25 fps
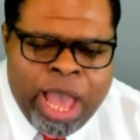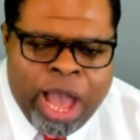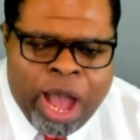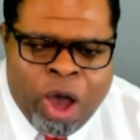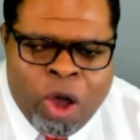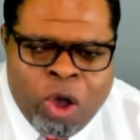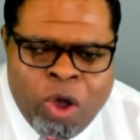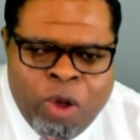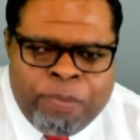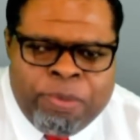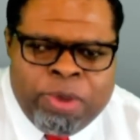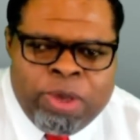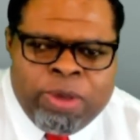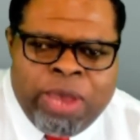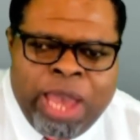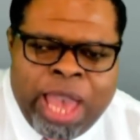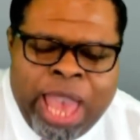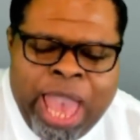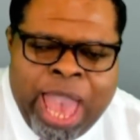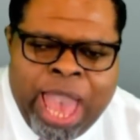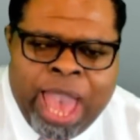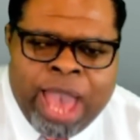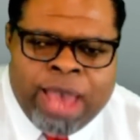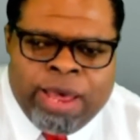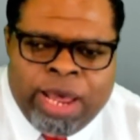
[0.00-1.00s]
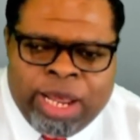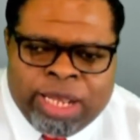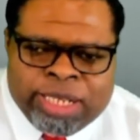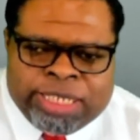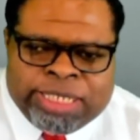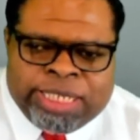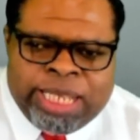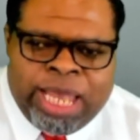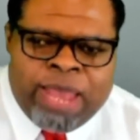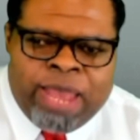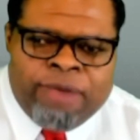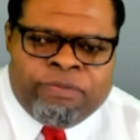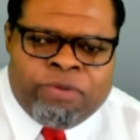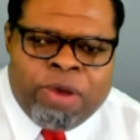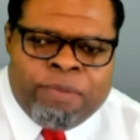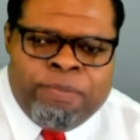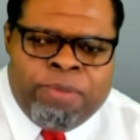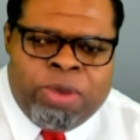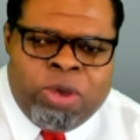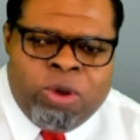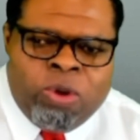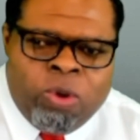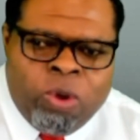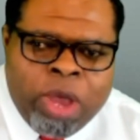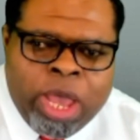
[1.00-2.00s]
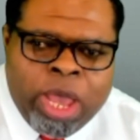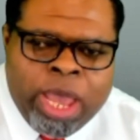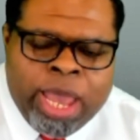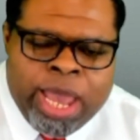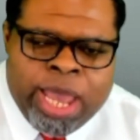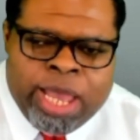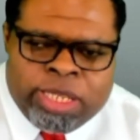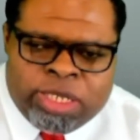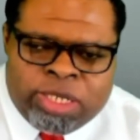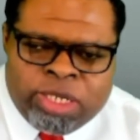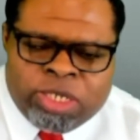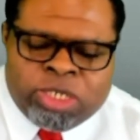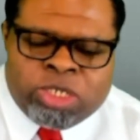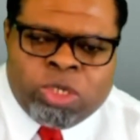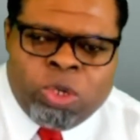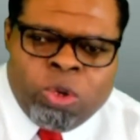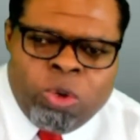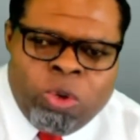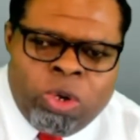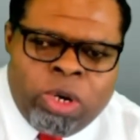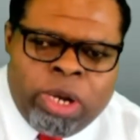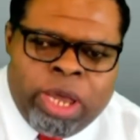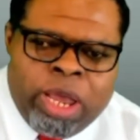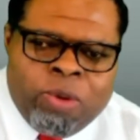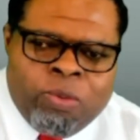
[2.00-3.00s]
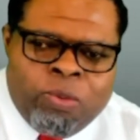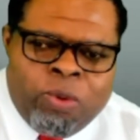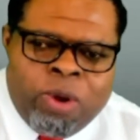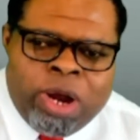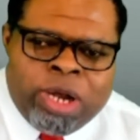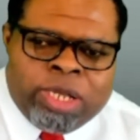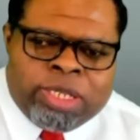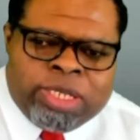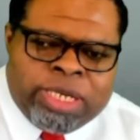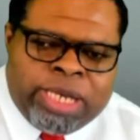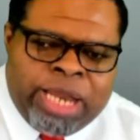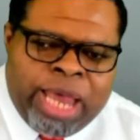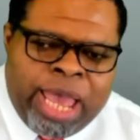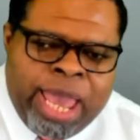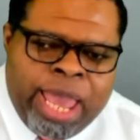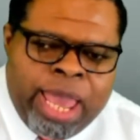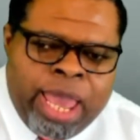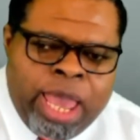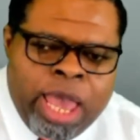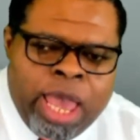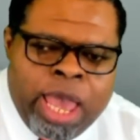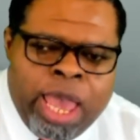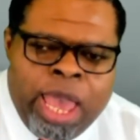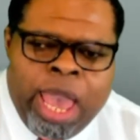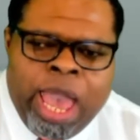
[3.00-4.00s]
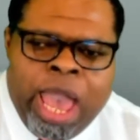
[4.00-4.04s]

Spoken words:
I hope you had a safe commute into school and work today.